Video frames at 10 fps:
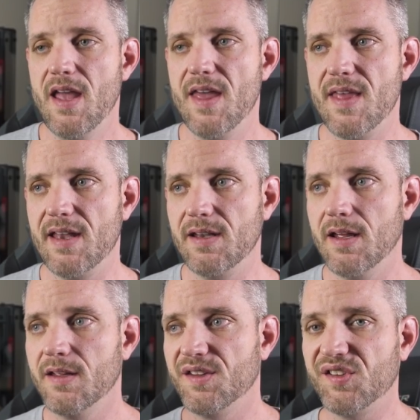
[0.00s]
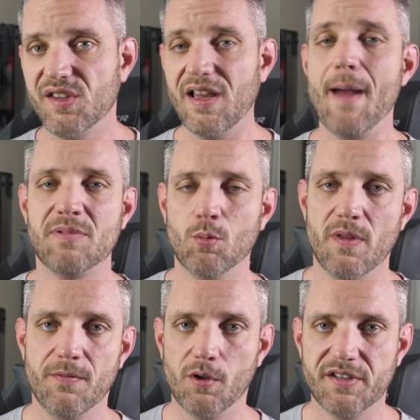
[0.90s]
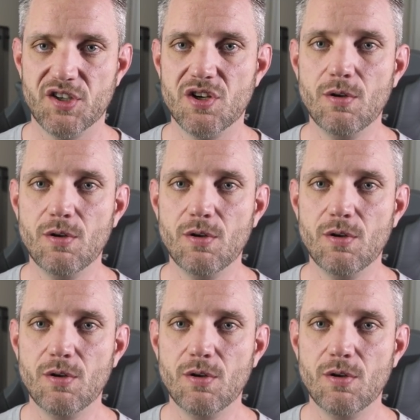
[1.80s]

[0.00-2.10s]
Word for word: and then slapped it with voltage.